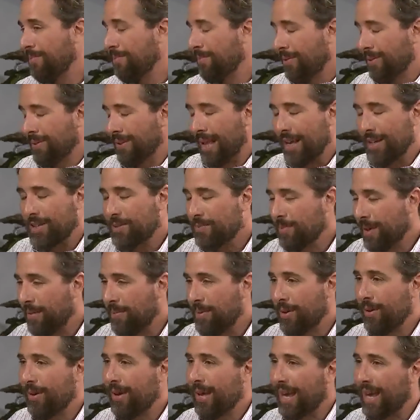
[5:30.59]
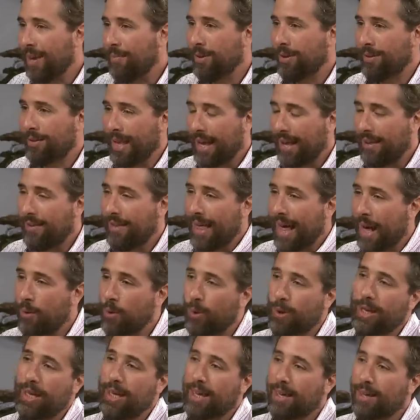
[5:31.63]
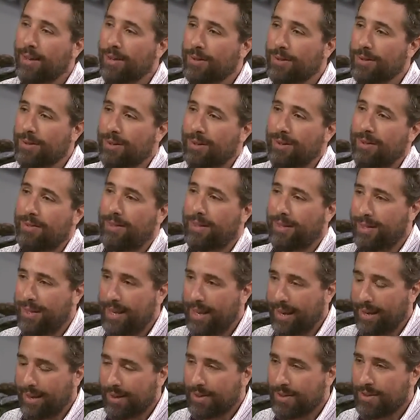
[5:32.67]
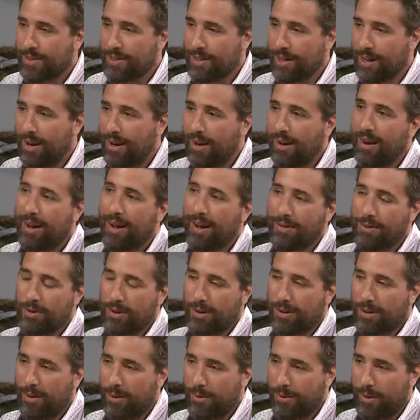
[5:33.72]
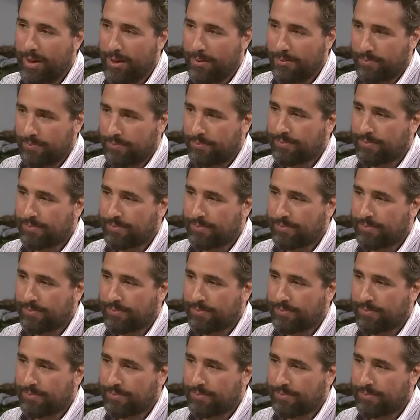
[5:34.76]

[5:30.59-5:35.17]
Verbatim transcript: Less might be okay, but that, mm-hmm. that will kill the ticks on your clothing.